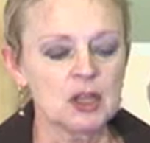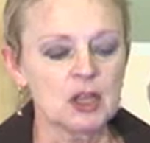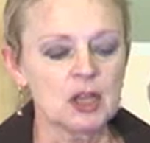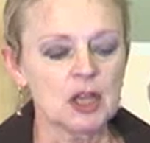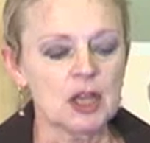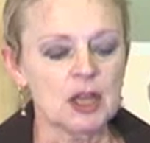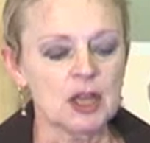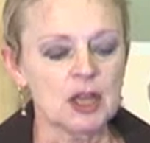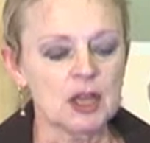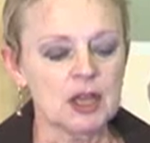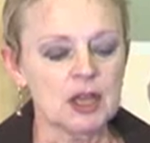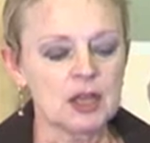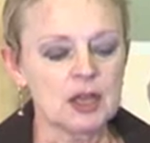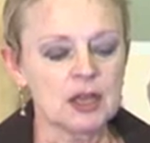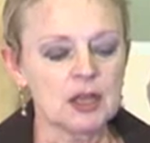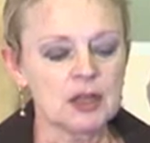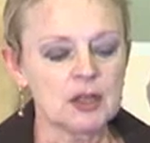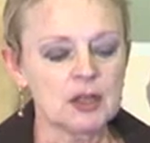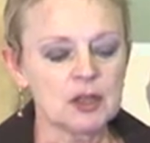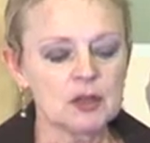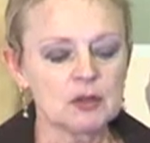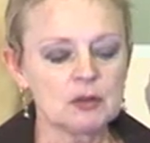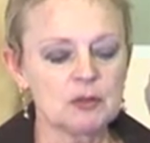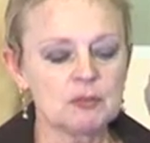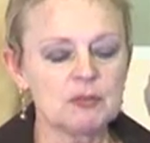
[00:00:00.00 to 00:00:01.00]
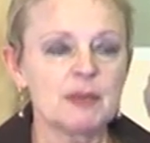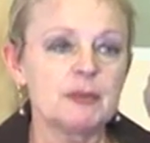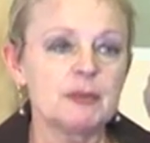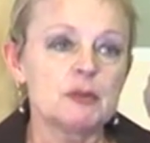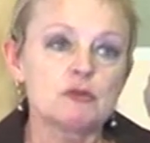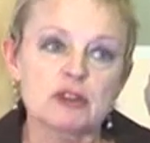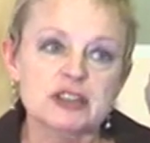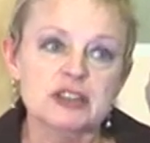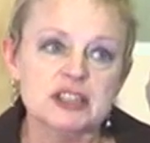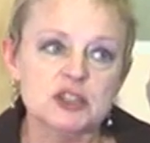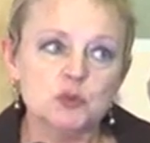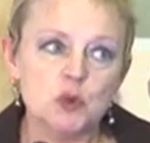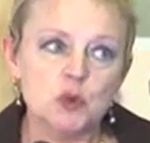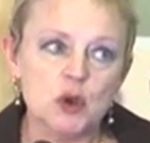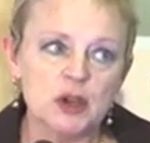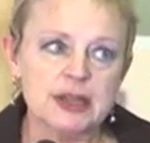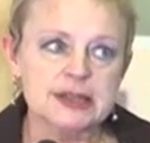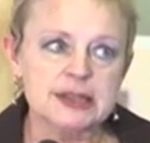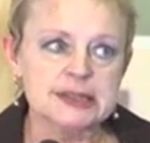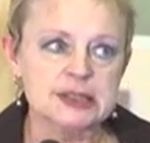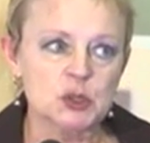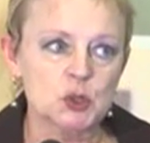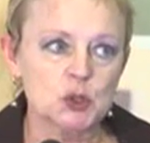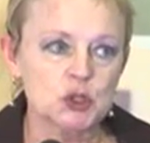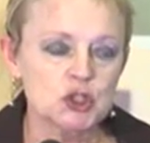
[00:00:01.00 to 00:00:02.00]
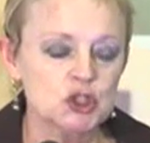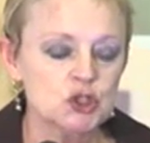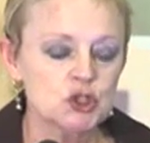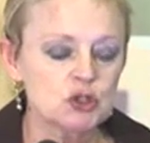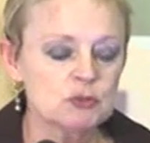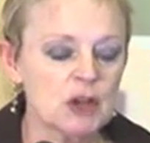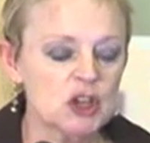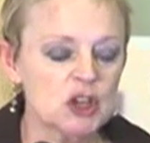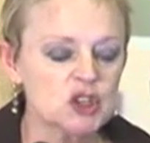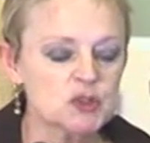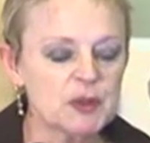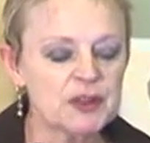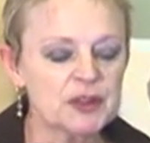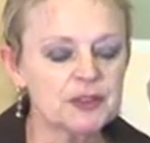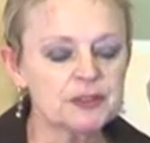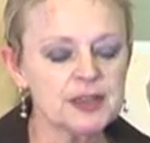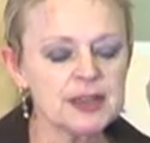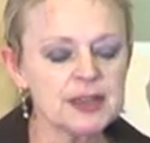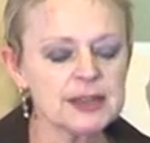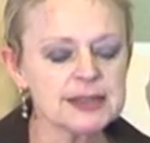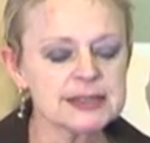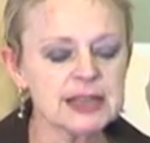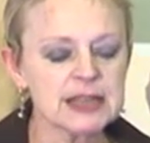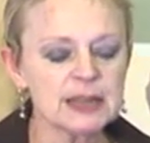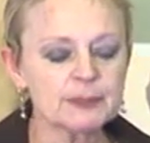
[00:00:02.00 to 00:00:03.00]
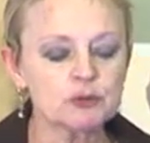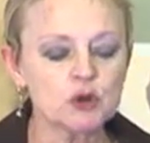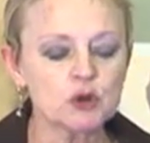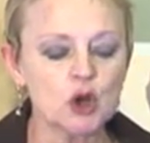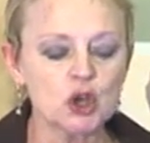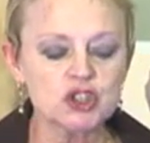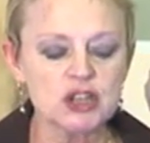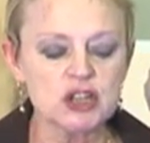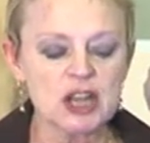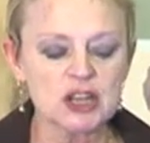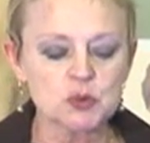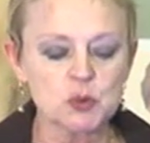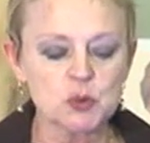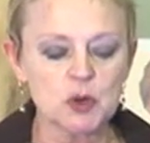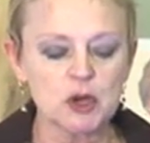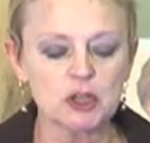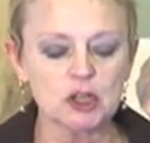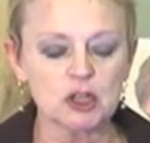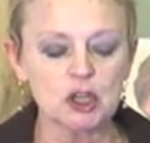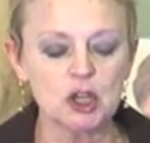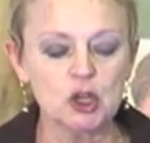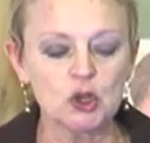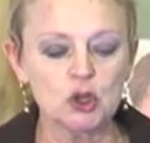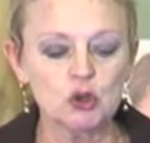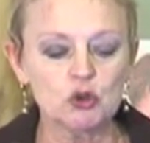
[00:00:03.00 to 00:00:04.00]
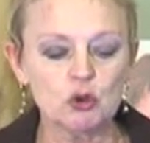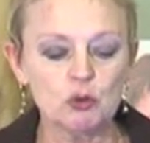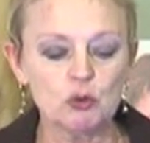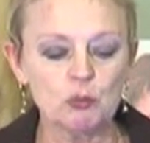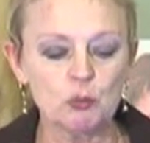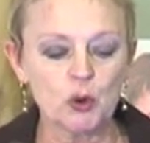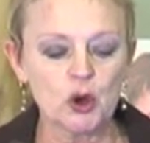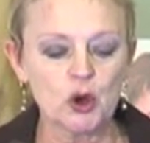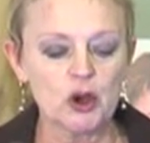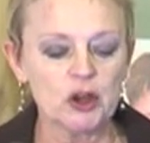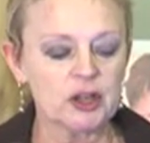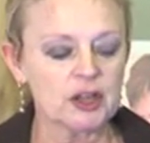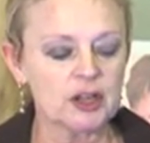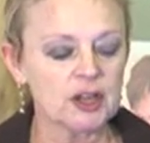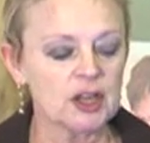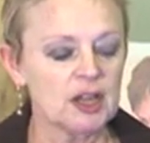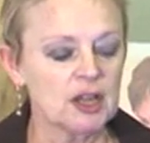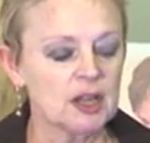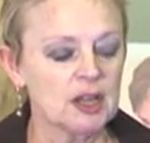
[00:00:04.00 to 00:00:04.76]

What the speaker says: maybe written work isn't going to do much, but things like project work, group work,